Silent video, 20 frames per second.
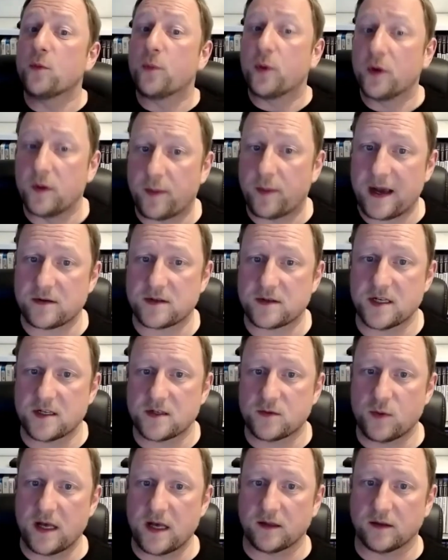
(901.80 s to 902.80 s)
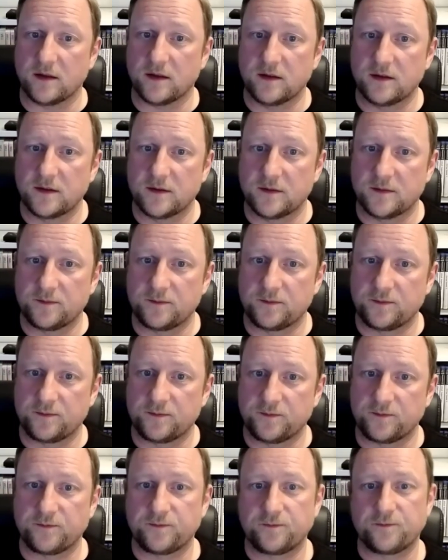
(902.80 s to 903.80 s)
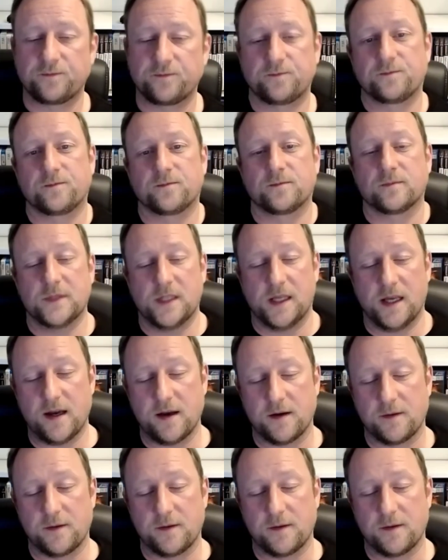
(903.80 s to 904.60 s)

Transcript: It's open about it as well. Correct. Yeah.